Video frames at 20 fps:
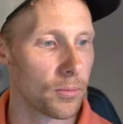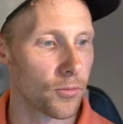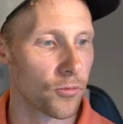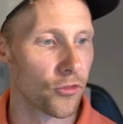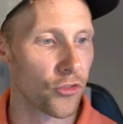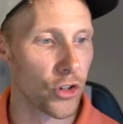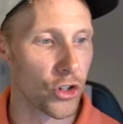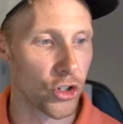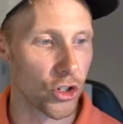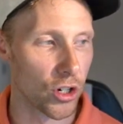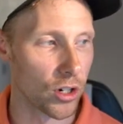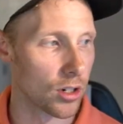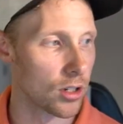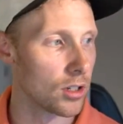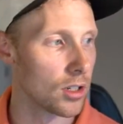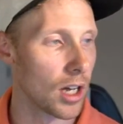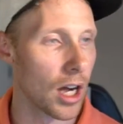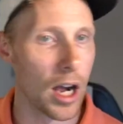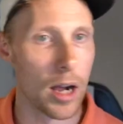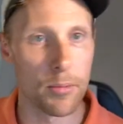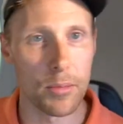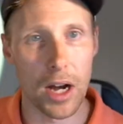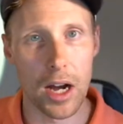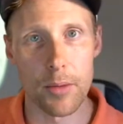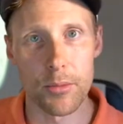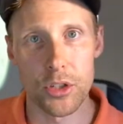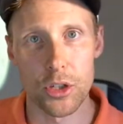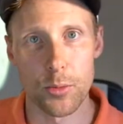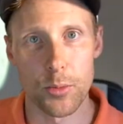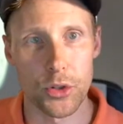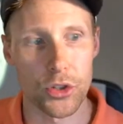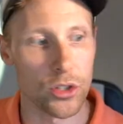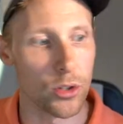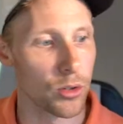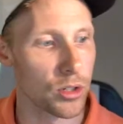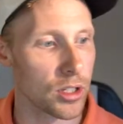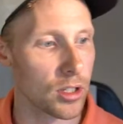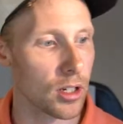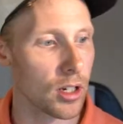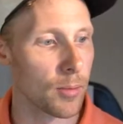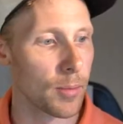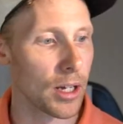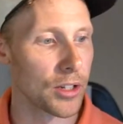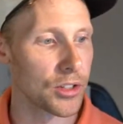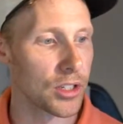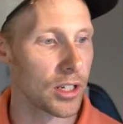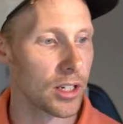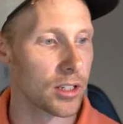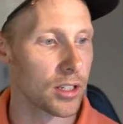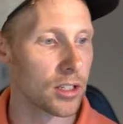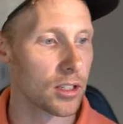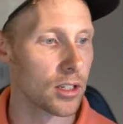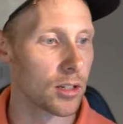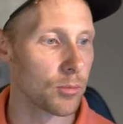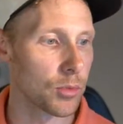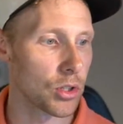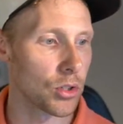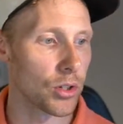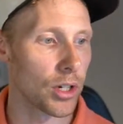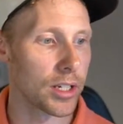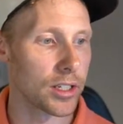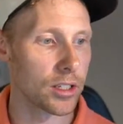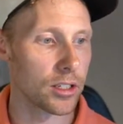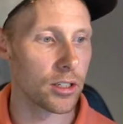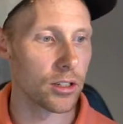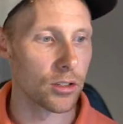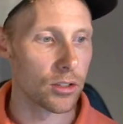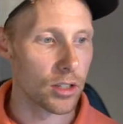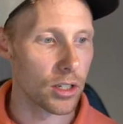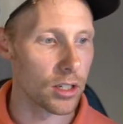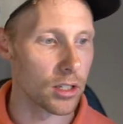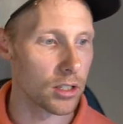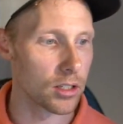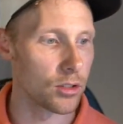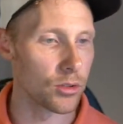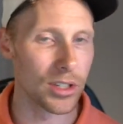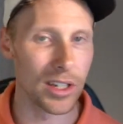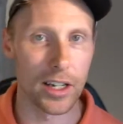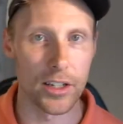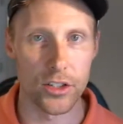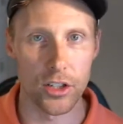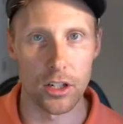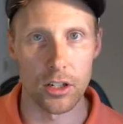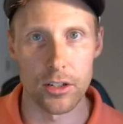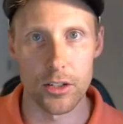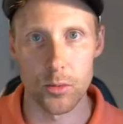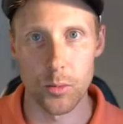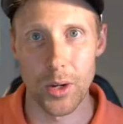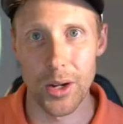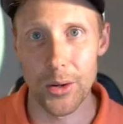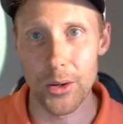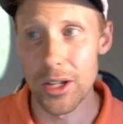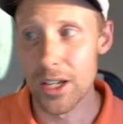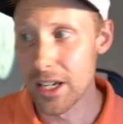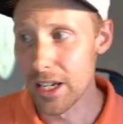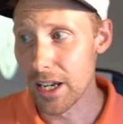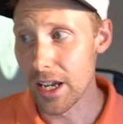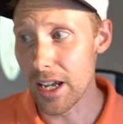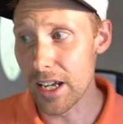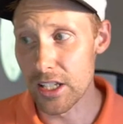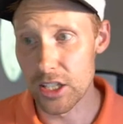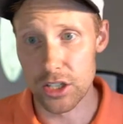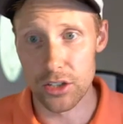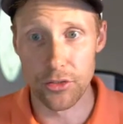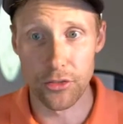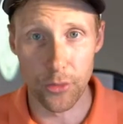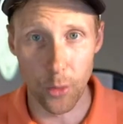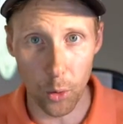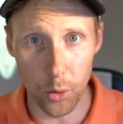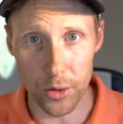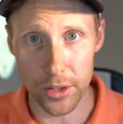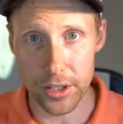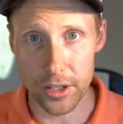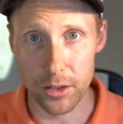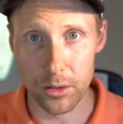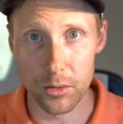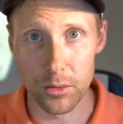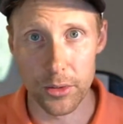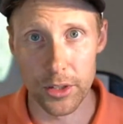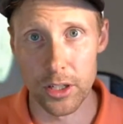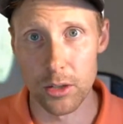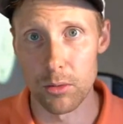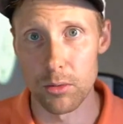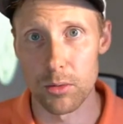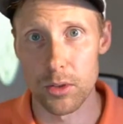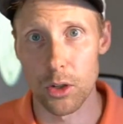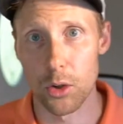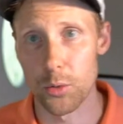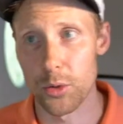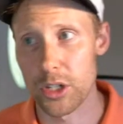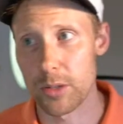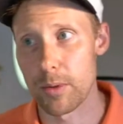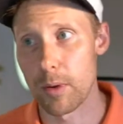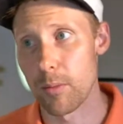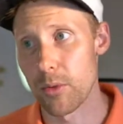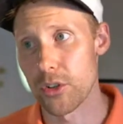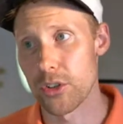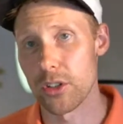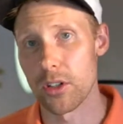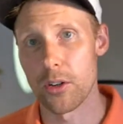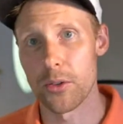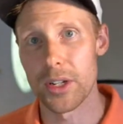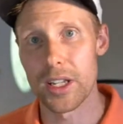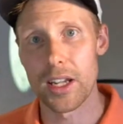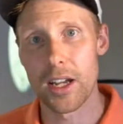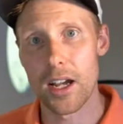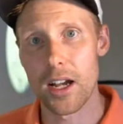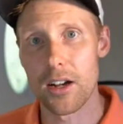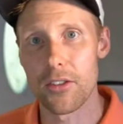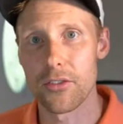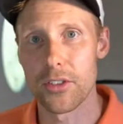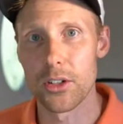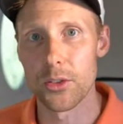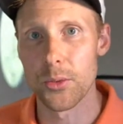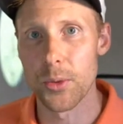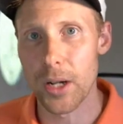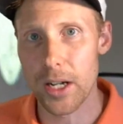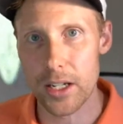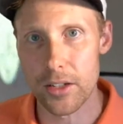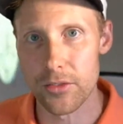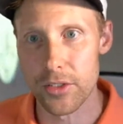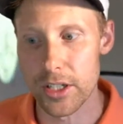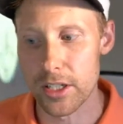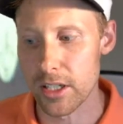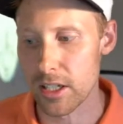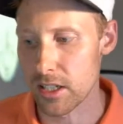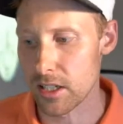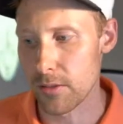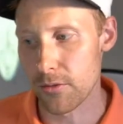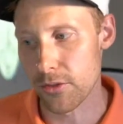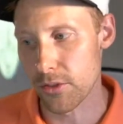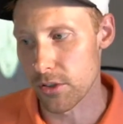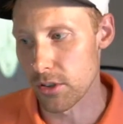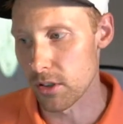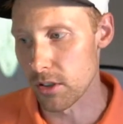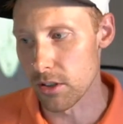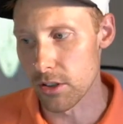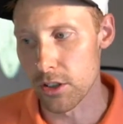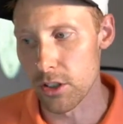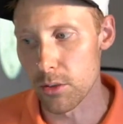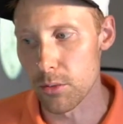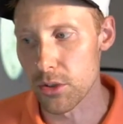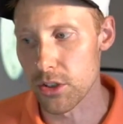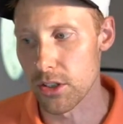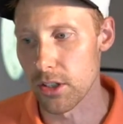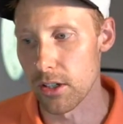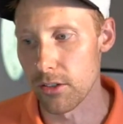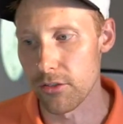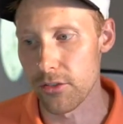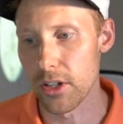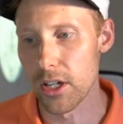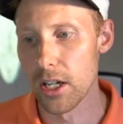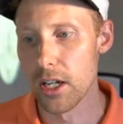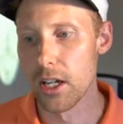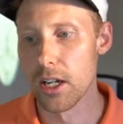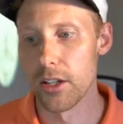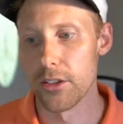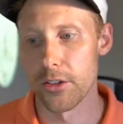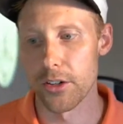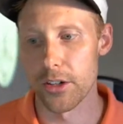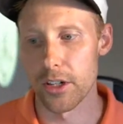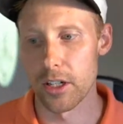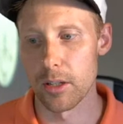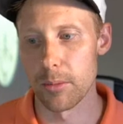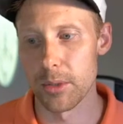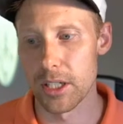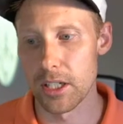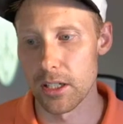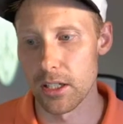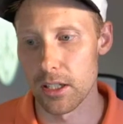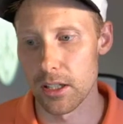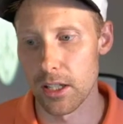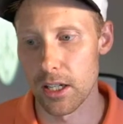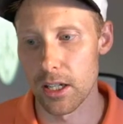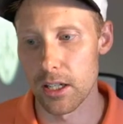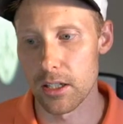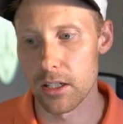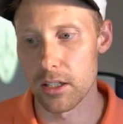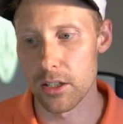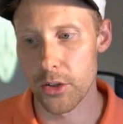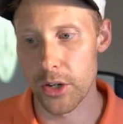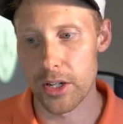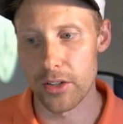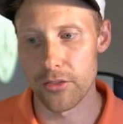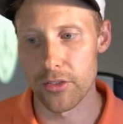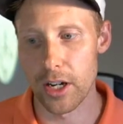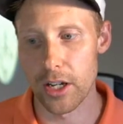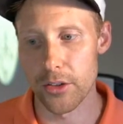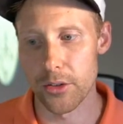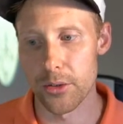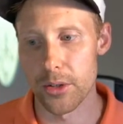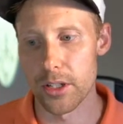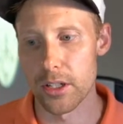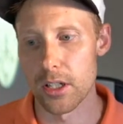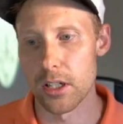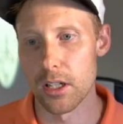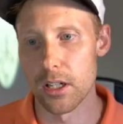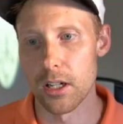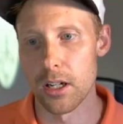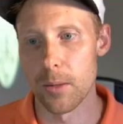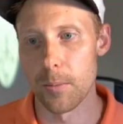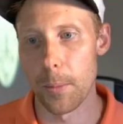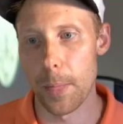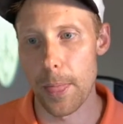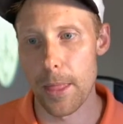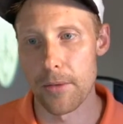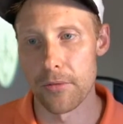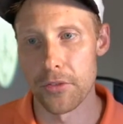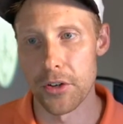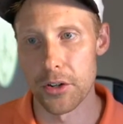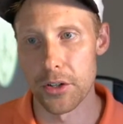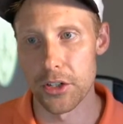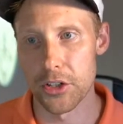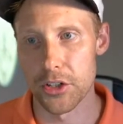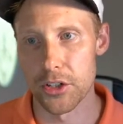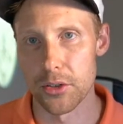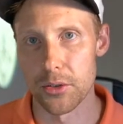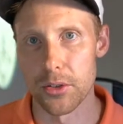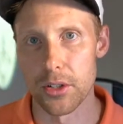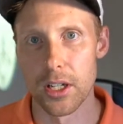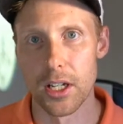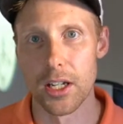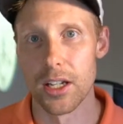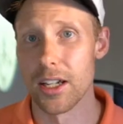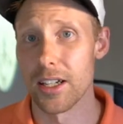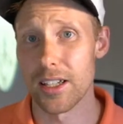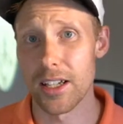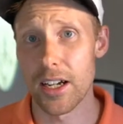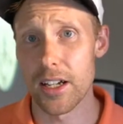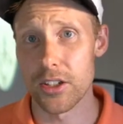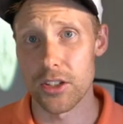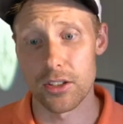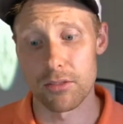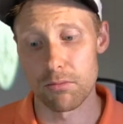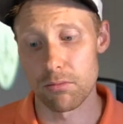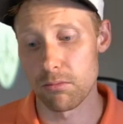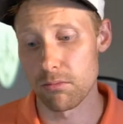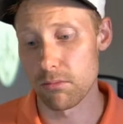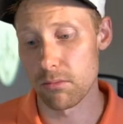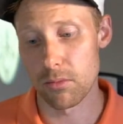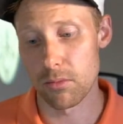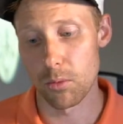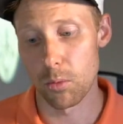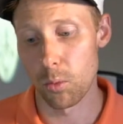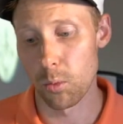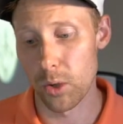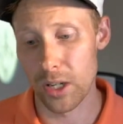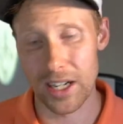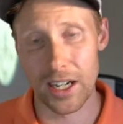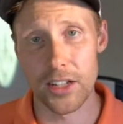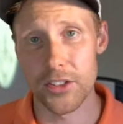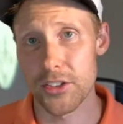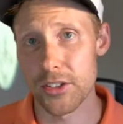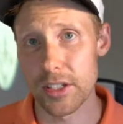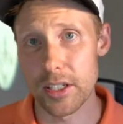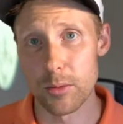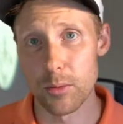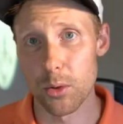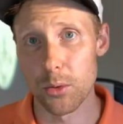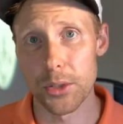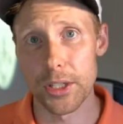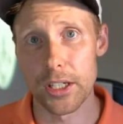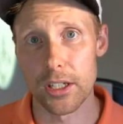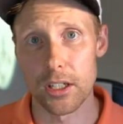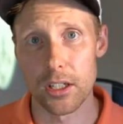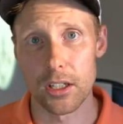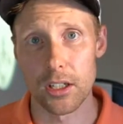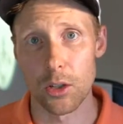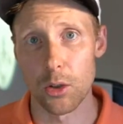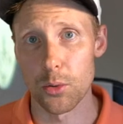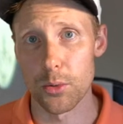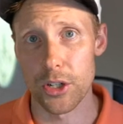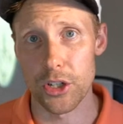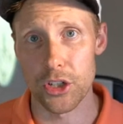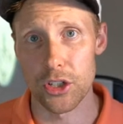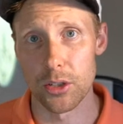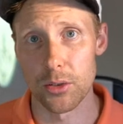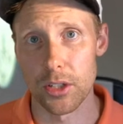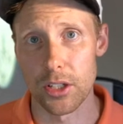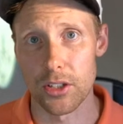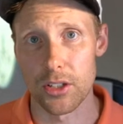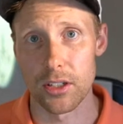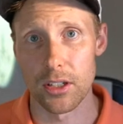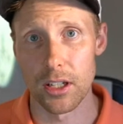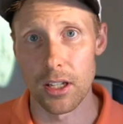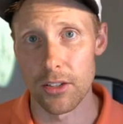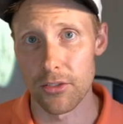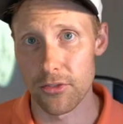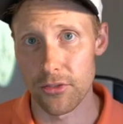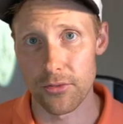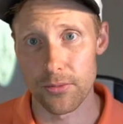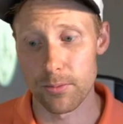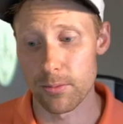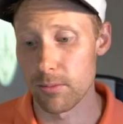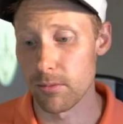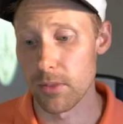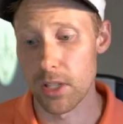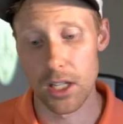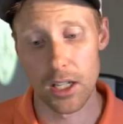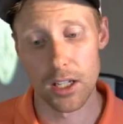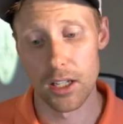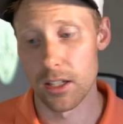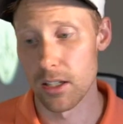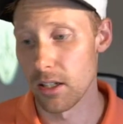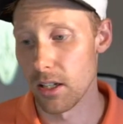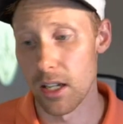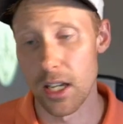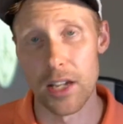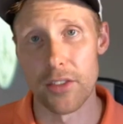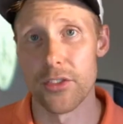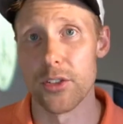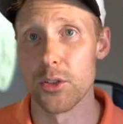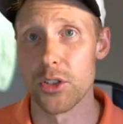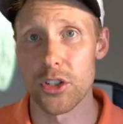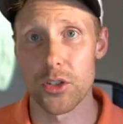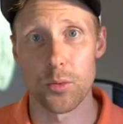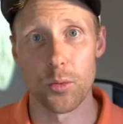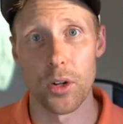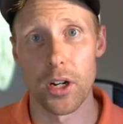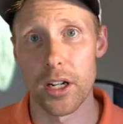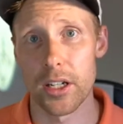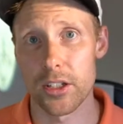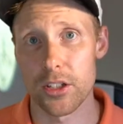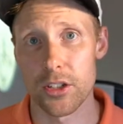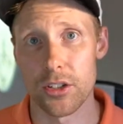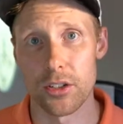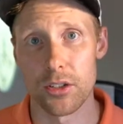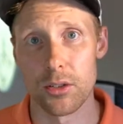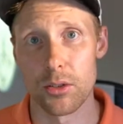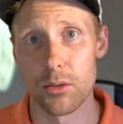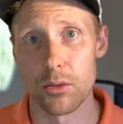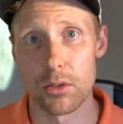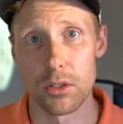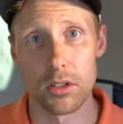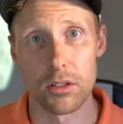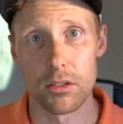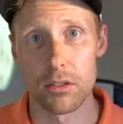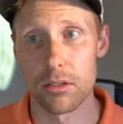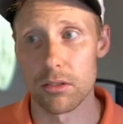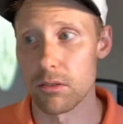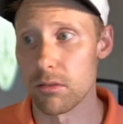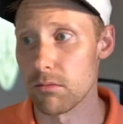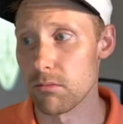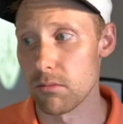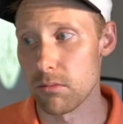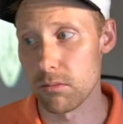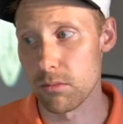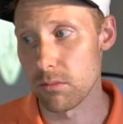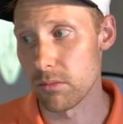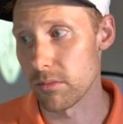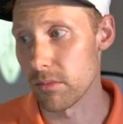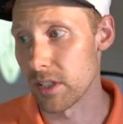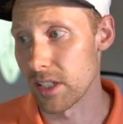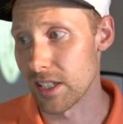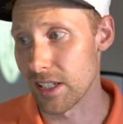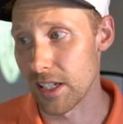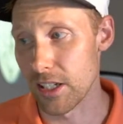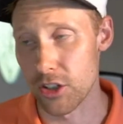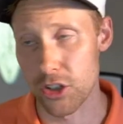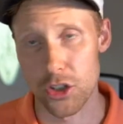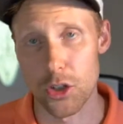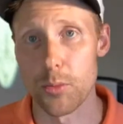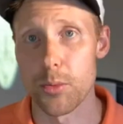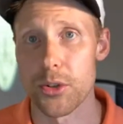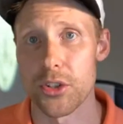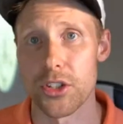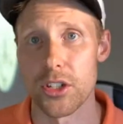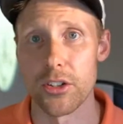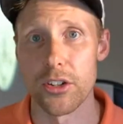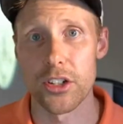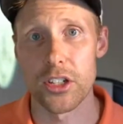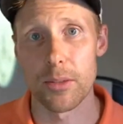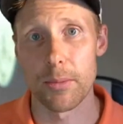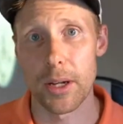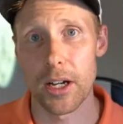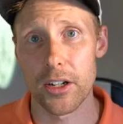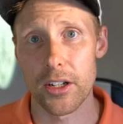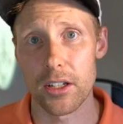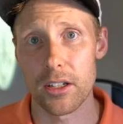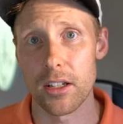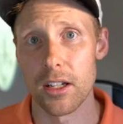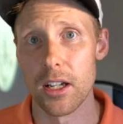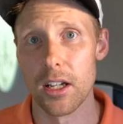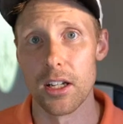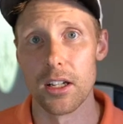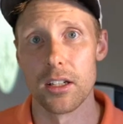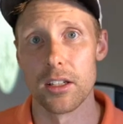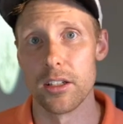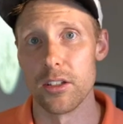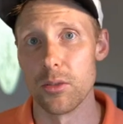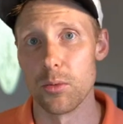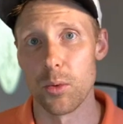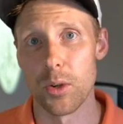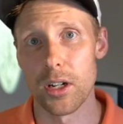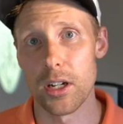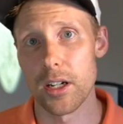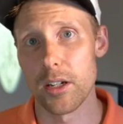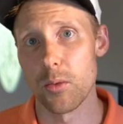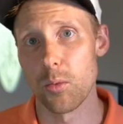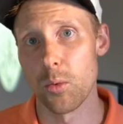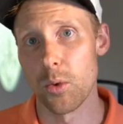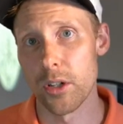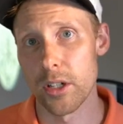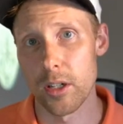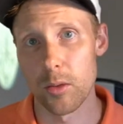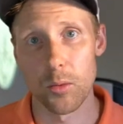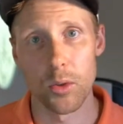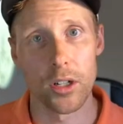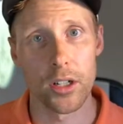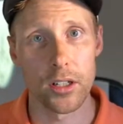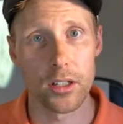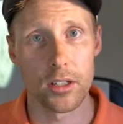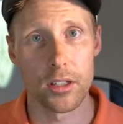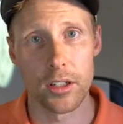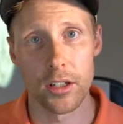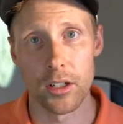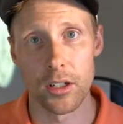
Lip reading: for sure, I'm super stoked about the idea. I'm glad to hear that you guys are as well. It's for you. Gold Rush members already have a lot of it, except for the new stuff. they're going to be getting that grandfathered in very soon. And guys, we're constantly enrolling Gold Rush students. If you just want to get super serious about it, you want one-on-one,